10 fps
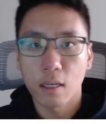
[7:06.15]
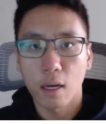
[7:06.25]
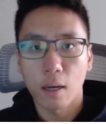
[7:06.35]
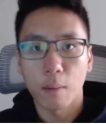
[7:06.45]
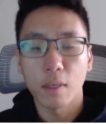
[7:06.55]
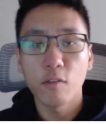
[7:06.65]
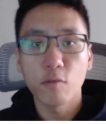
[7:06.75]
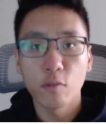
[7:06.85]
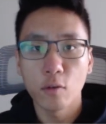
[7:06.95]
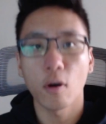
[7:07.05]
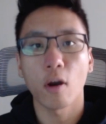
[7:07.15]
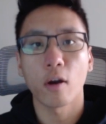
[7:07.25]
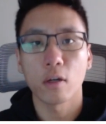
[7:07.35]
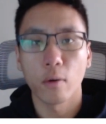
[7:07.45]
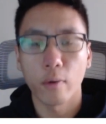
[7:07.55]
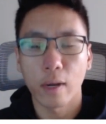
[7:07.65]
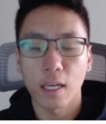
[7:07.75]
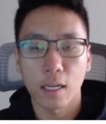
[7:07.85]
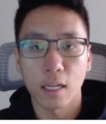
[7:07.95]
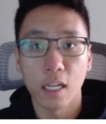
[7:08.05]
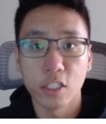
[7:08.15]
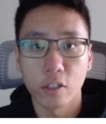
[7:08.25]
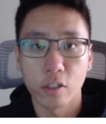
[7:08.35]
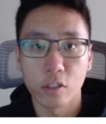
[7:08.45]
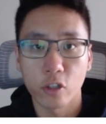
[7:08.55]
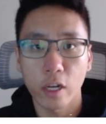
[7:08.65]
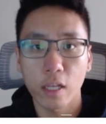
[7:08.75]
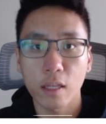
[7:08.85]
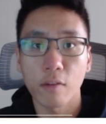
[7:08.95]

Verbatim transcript: Um, if you are already an engineer in training,